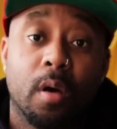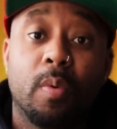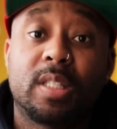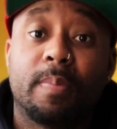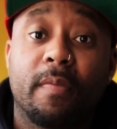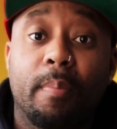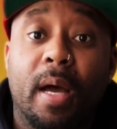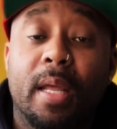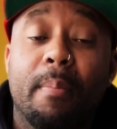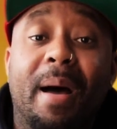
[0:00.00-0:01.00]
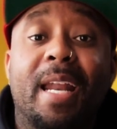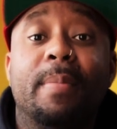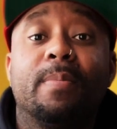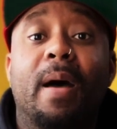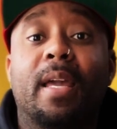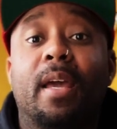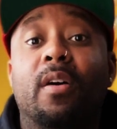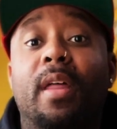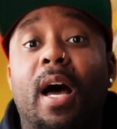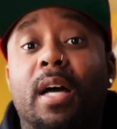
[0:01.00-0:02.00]
What's up, everybody? My name is
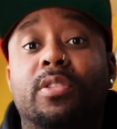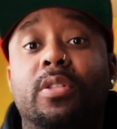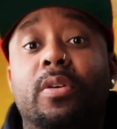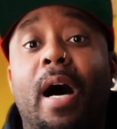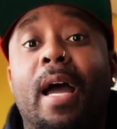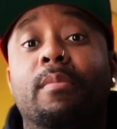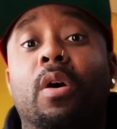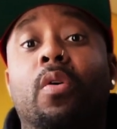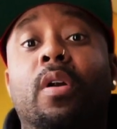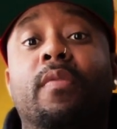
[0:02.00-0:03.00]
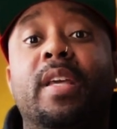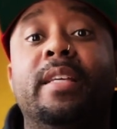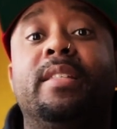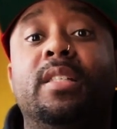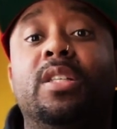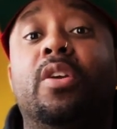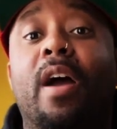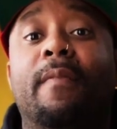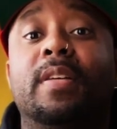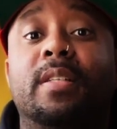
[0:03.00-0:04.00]
Michael the Antro. I am the owner of ECG
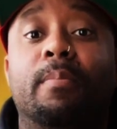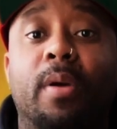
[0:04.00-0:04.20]
Graphics and